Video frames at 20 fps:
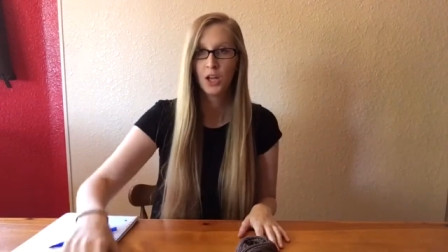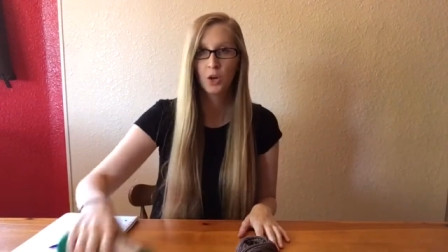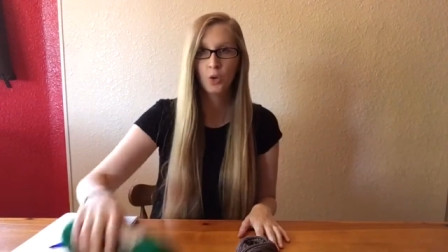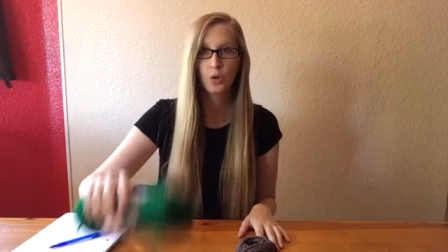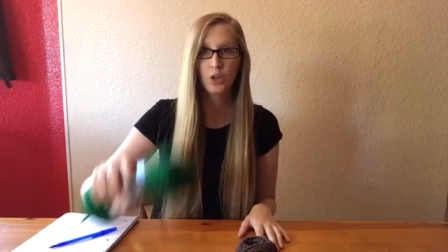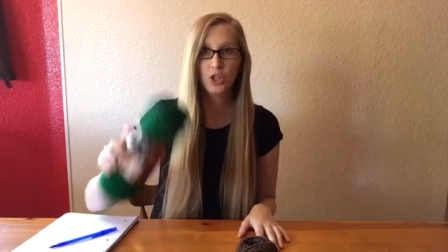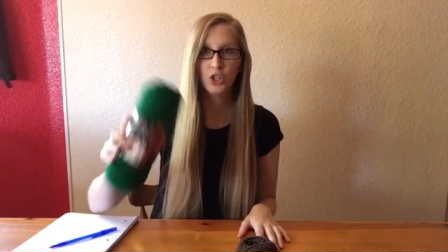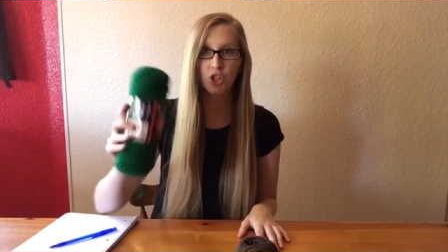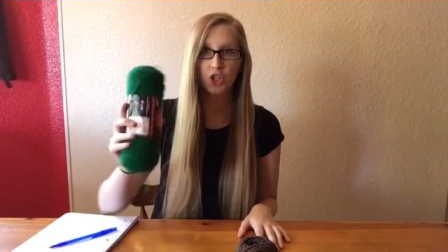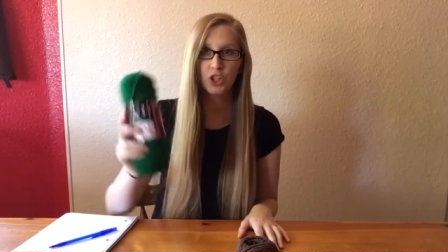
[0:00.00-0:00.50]

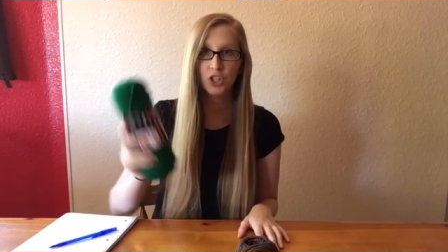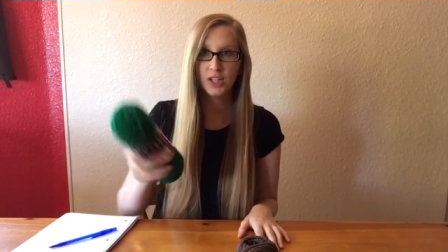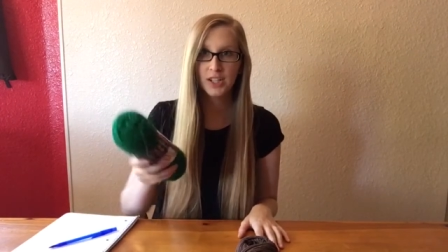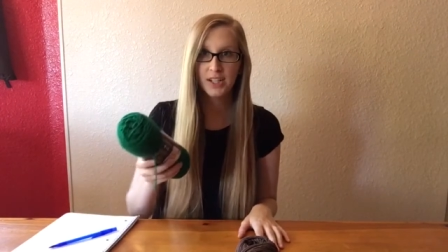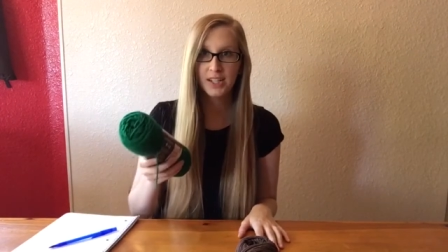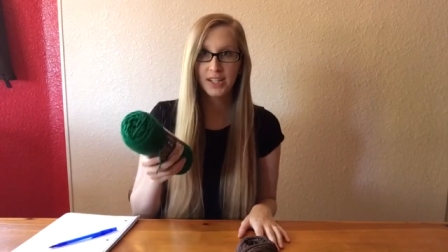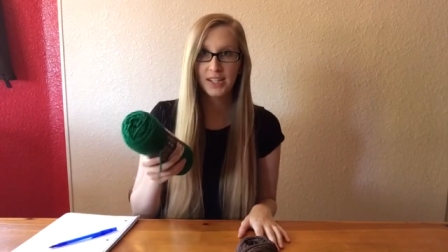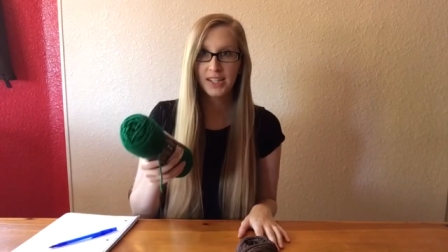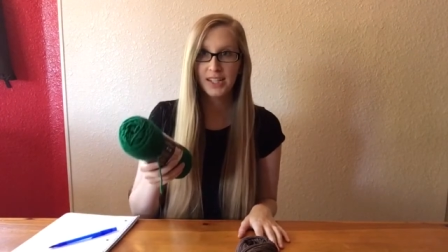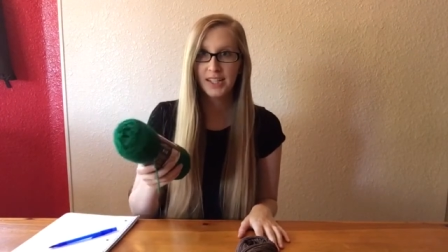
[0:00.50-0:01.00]
What you're
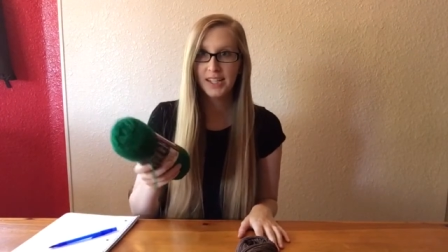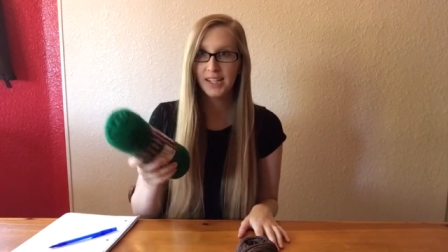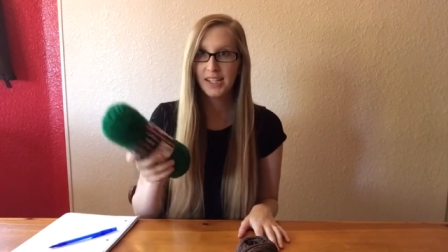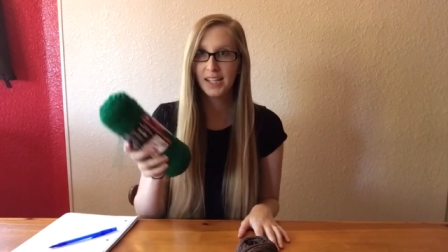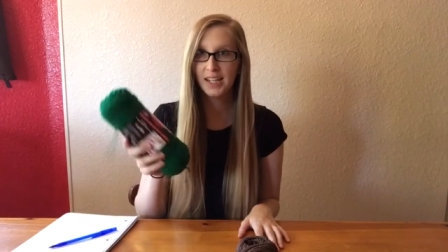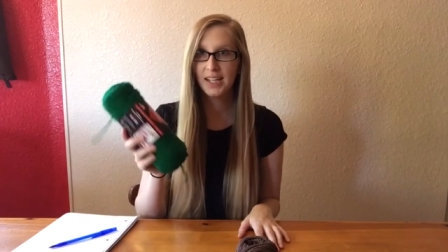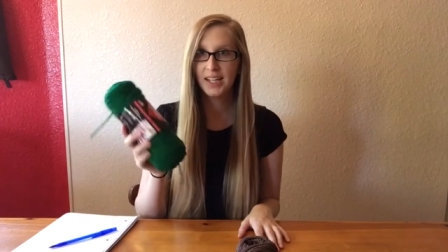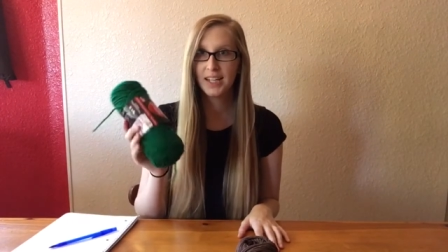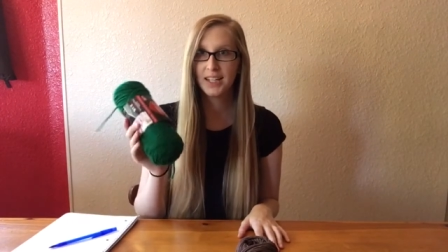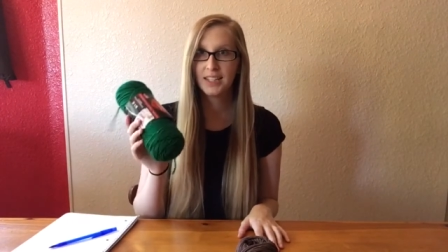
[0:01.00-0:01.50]
gonna need
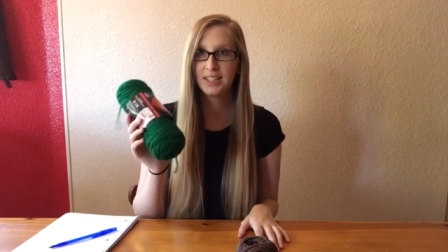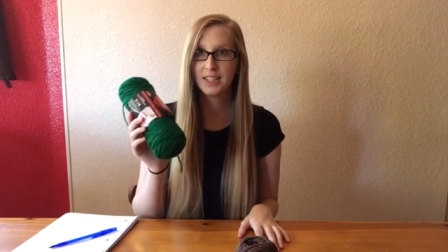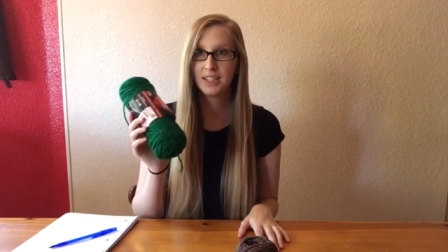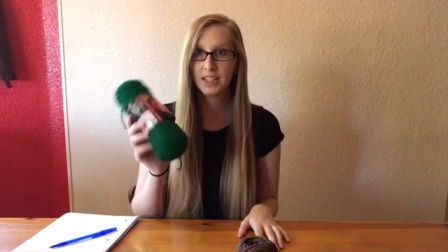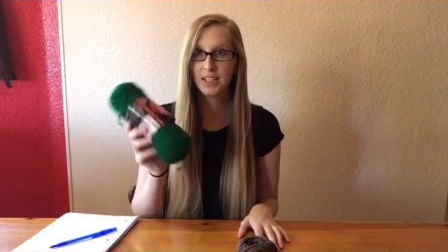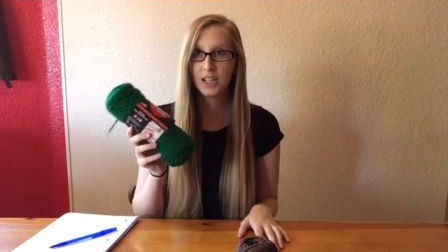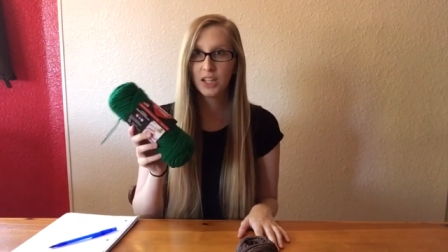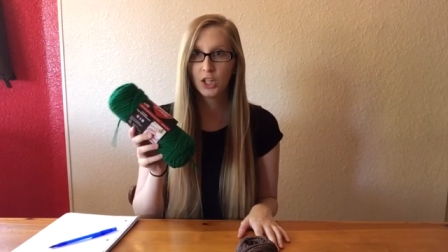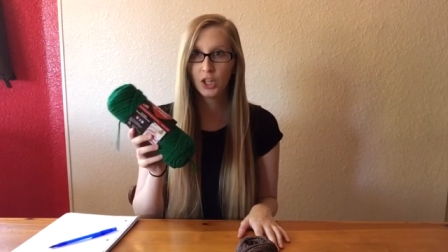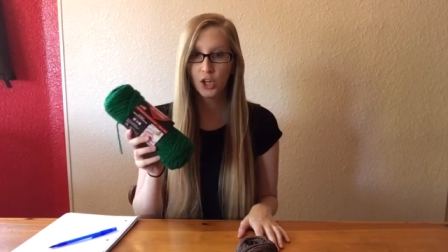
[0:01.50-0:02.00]
is
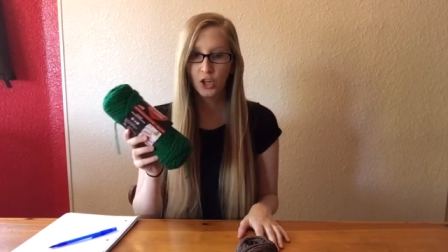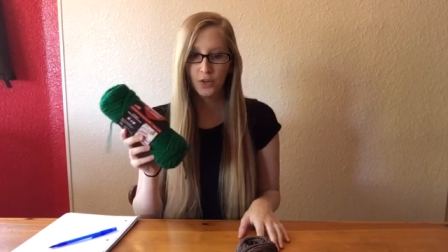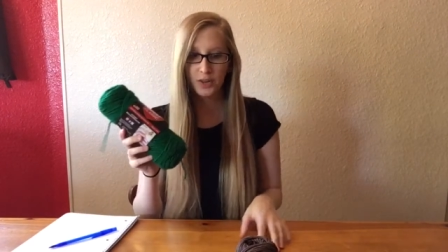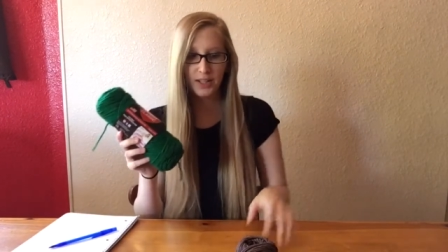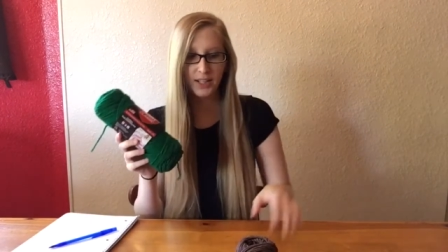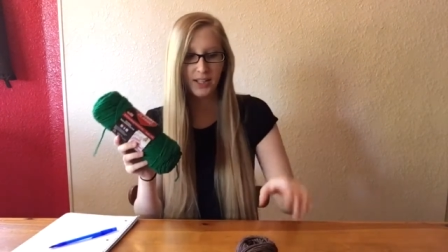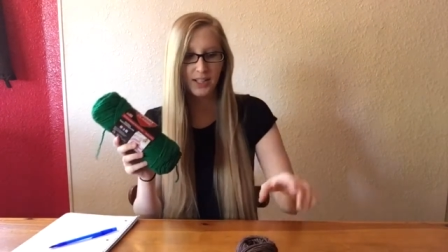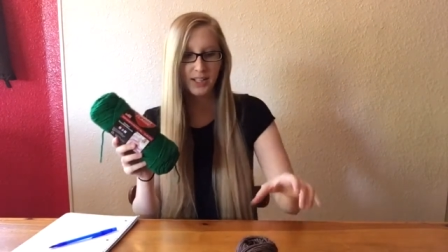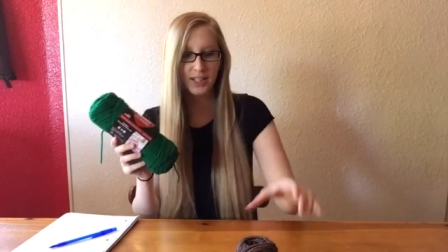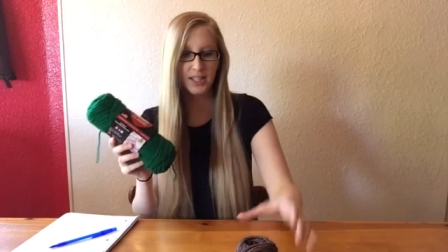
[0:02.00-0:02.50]

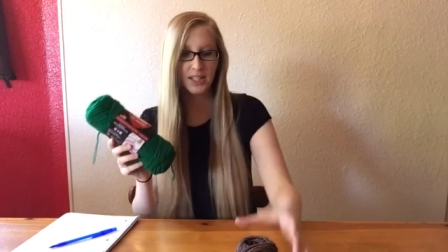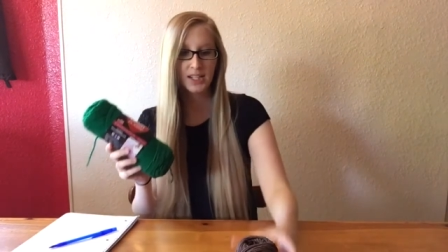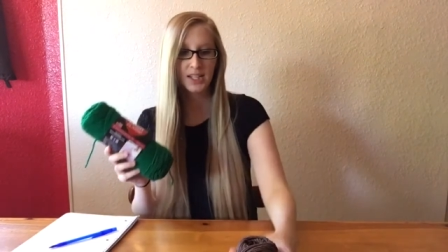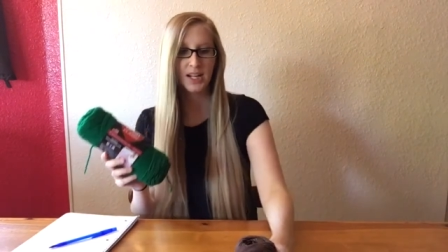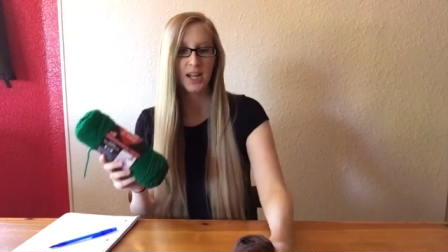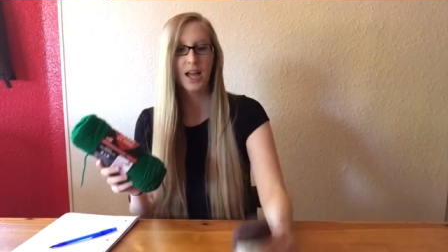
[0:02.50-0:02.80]
green